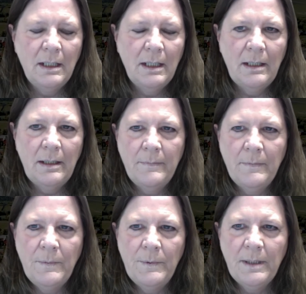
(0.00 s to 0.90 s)

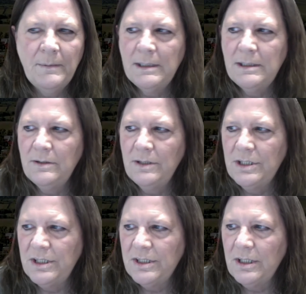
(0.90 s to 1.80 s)
What I'm going to do is
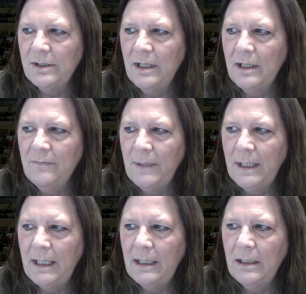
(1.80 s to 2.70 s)
just start off
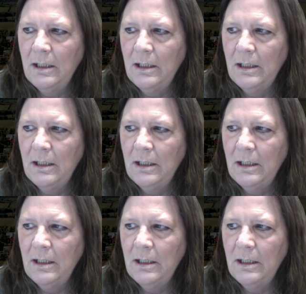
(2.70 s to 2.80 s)
by